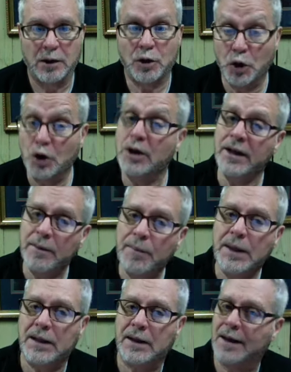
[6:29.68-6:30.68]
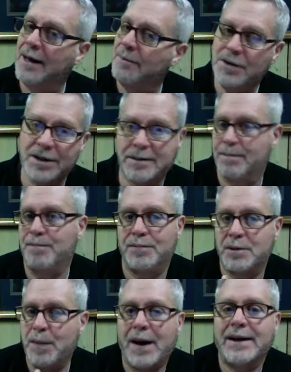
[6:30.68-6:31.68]
could it be, and I'm just
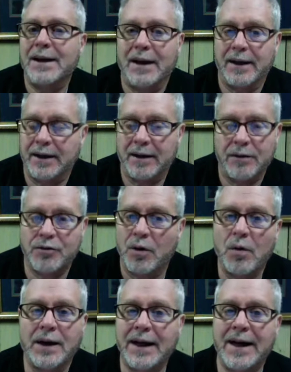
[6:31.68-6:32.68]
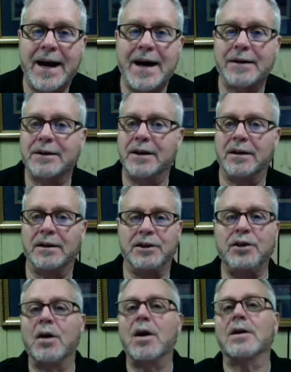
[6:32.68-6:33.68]
speculating and throwing it out there, and
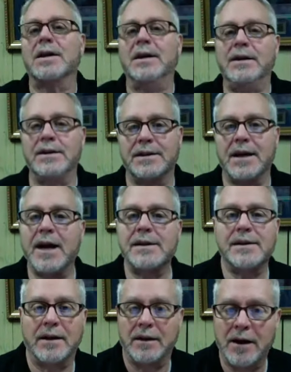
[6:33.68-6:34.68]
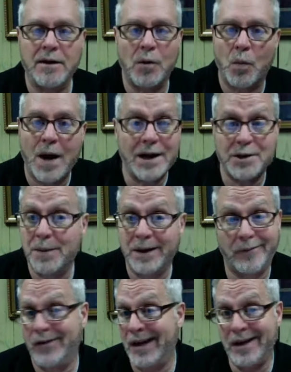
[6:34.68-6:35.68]
you all can discuss it, and other watchmen,
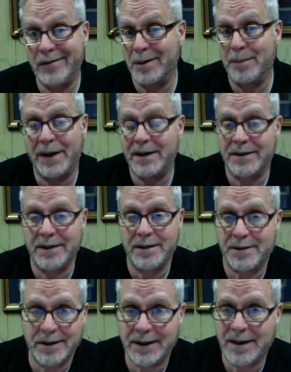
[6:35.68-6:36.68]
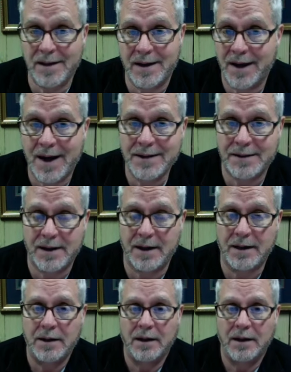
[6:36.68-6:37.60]
if they even pay attention to anything I say,